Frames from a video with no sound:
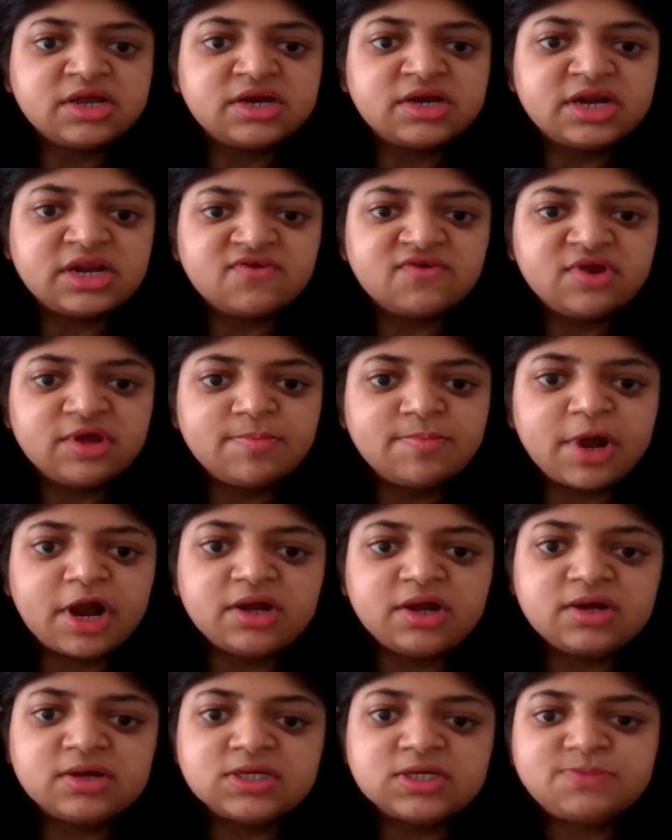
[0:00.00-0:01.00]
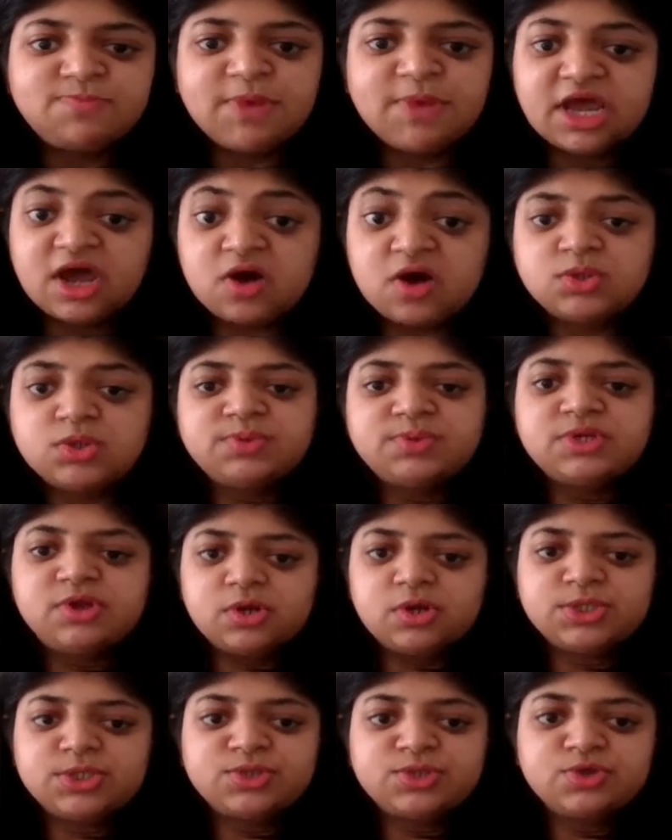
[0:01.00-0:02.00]
Uh, the delivery partners' payouts
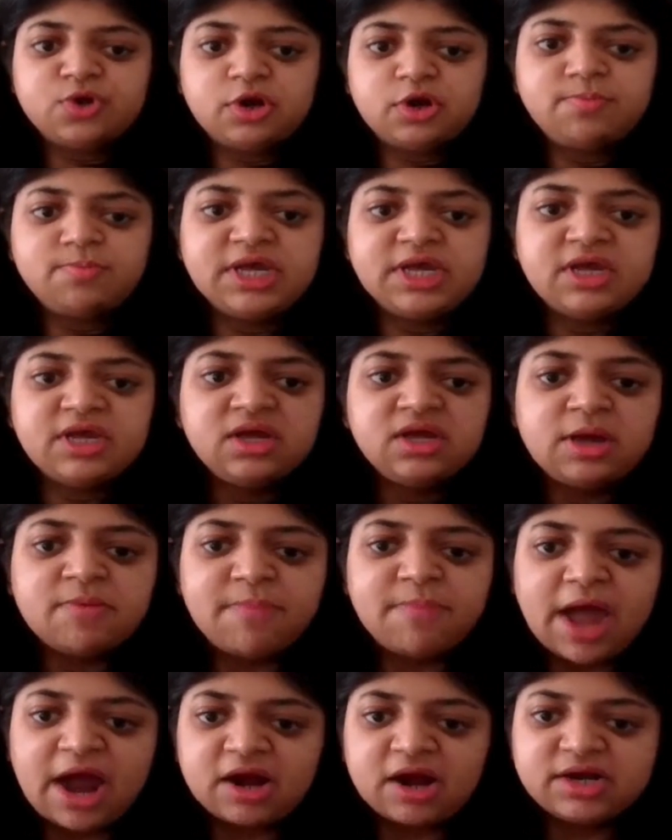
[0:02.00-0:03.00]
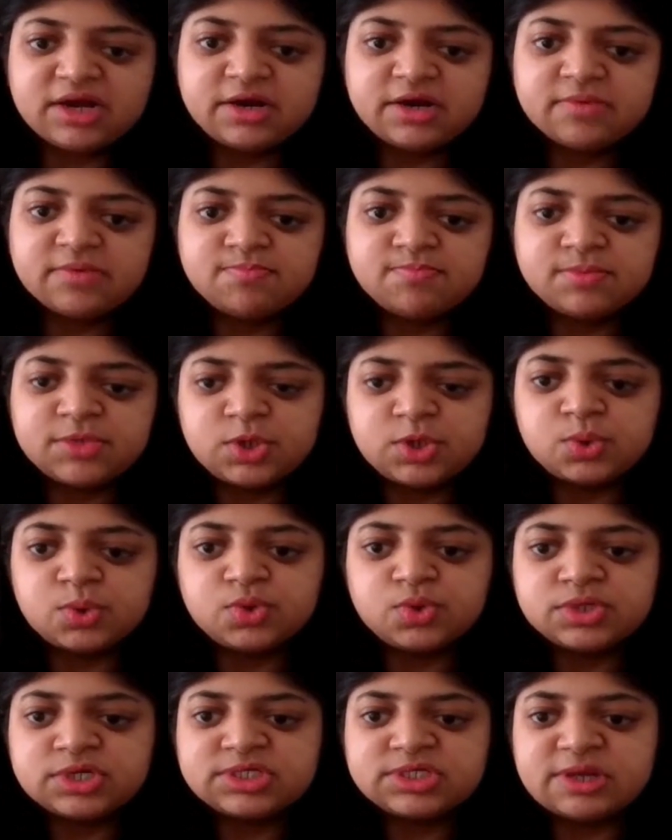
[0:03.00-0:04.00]
will also not be impacted
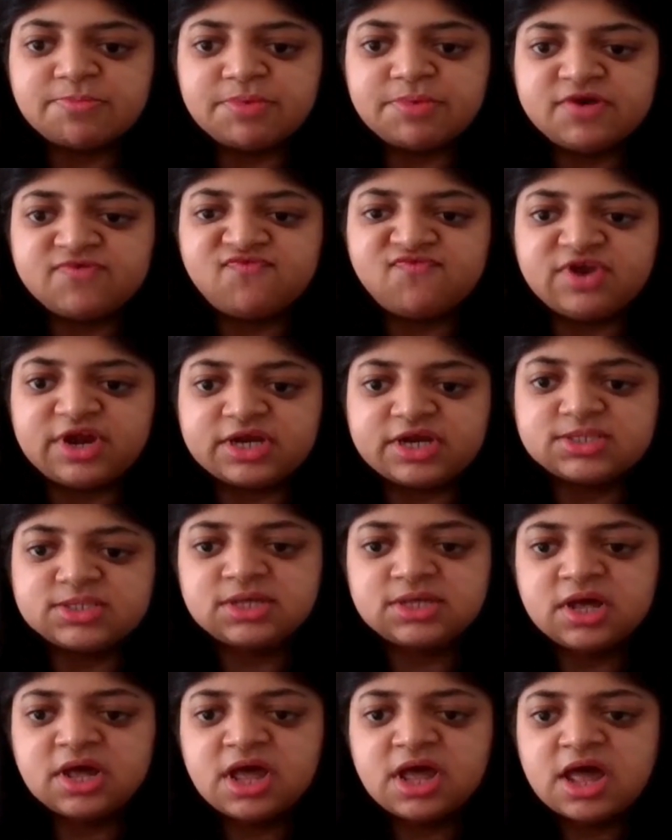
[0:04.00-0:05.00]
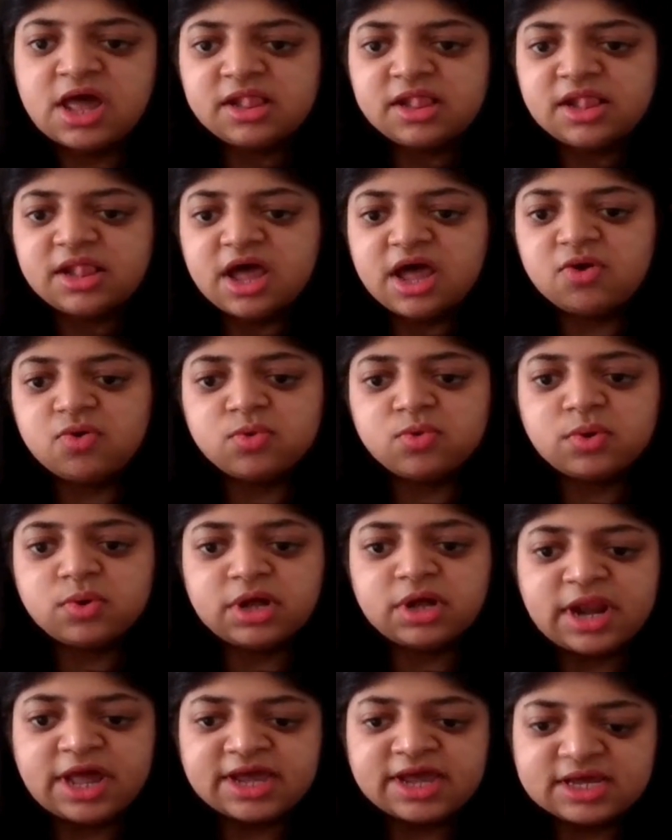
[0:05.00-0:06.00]
due to the separate fleets. Now,
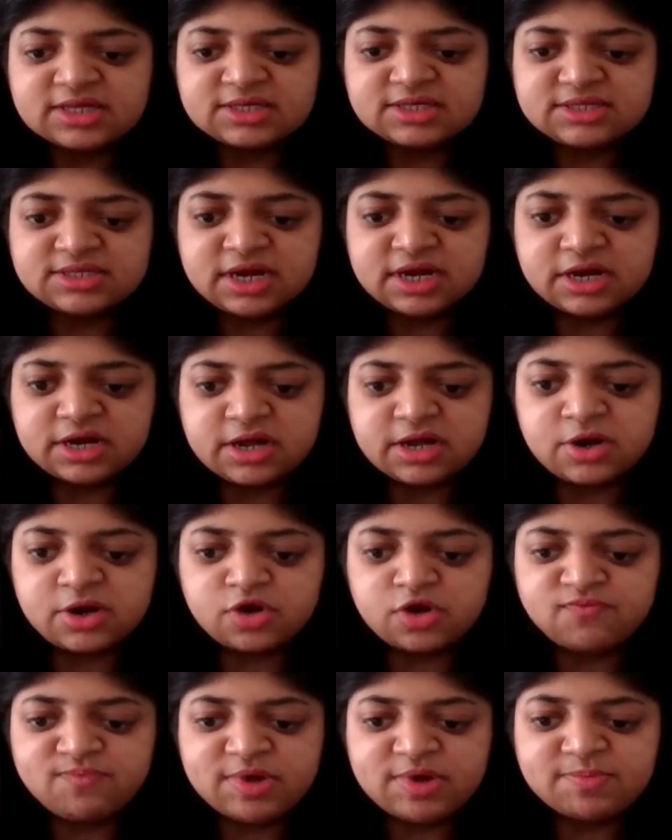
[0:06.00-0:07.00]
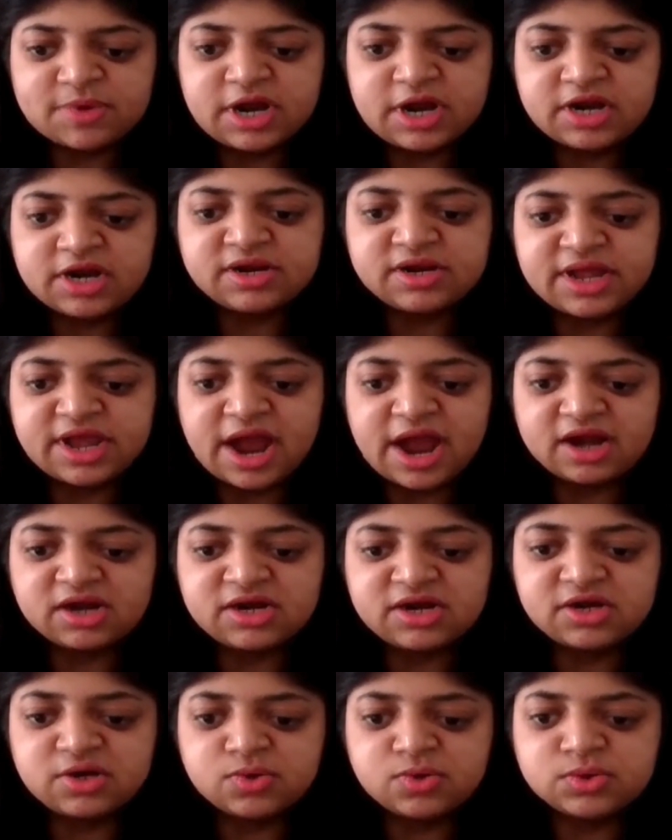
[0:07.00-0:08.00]
like I said, a lot of people had
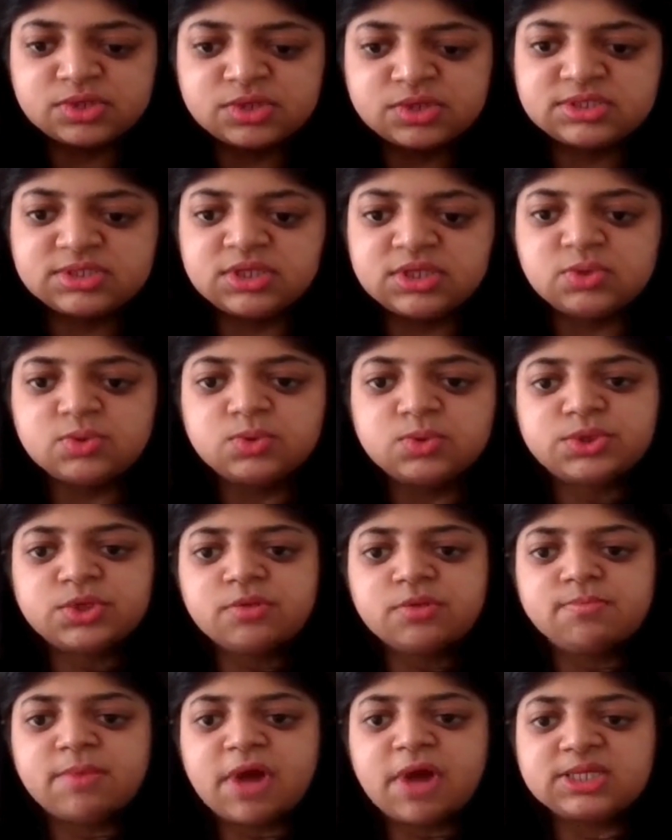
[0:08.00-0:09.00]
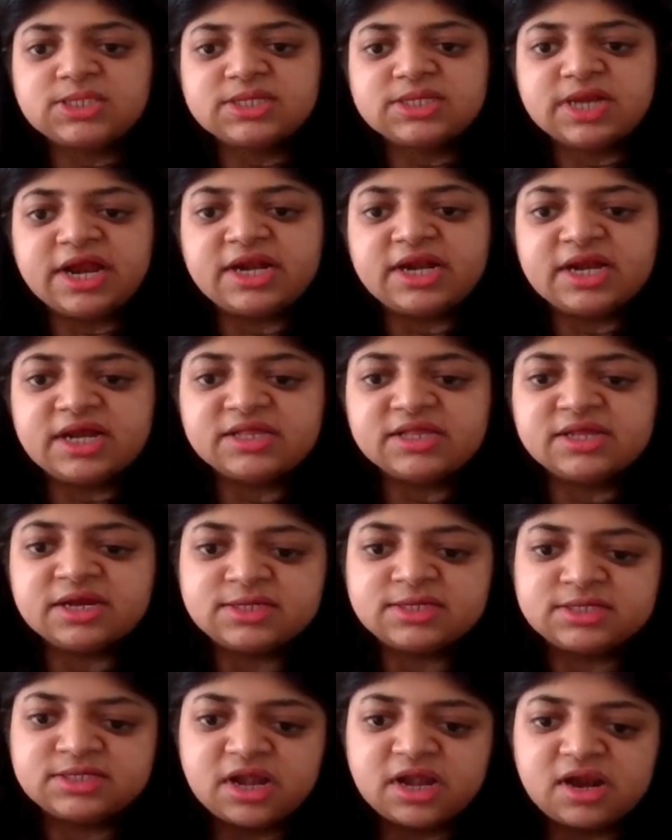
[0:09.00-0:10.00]
reacted to this news on March
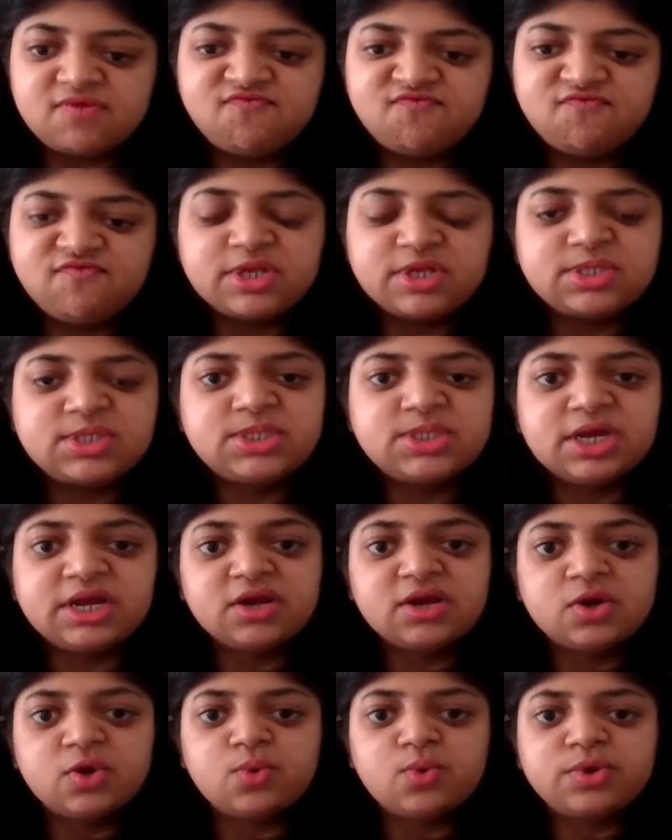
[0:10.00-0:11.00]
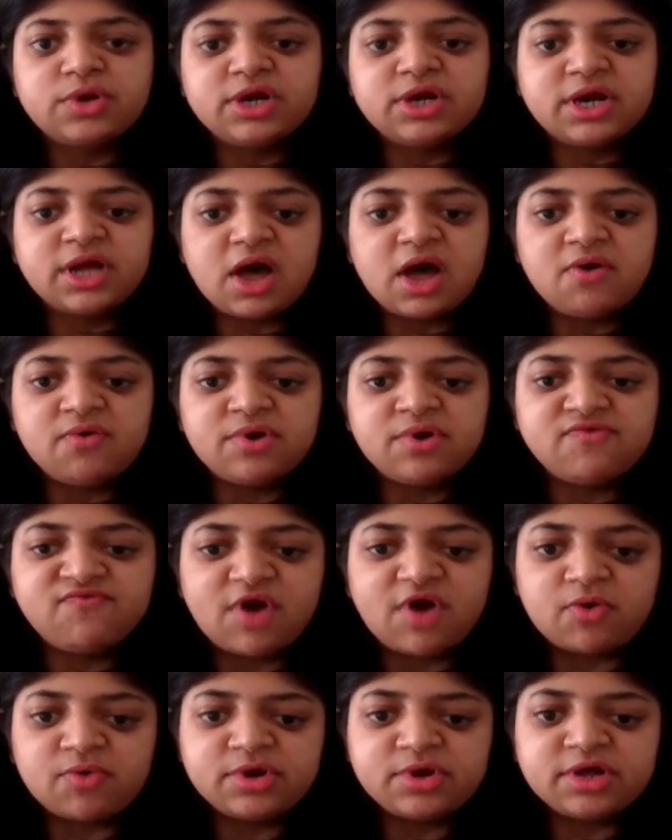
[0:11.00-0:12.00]
nineteenth itself, which included our
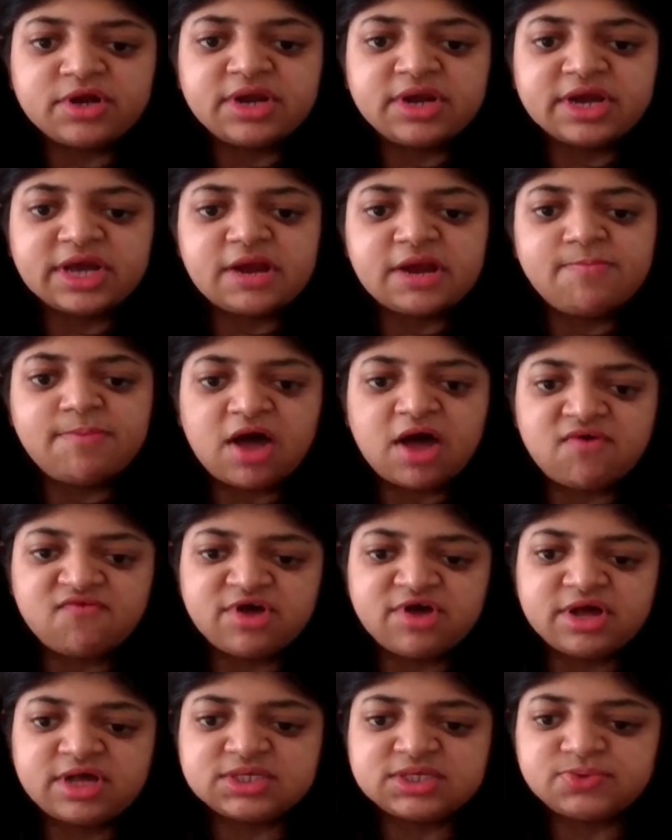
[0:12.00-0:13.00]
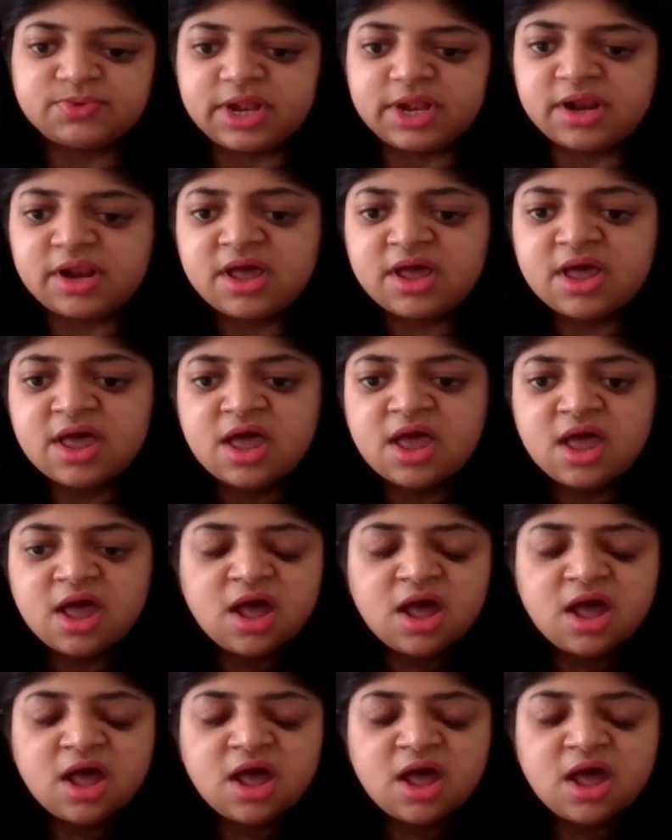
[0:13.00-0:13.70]
founder Nikhil Pahwa as well,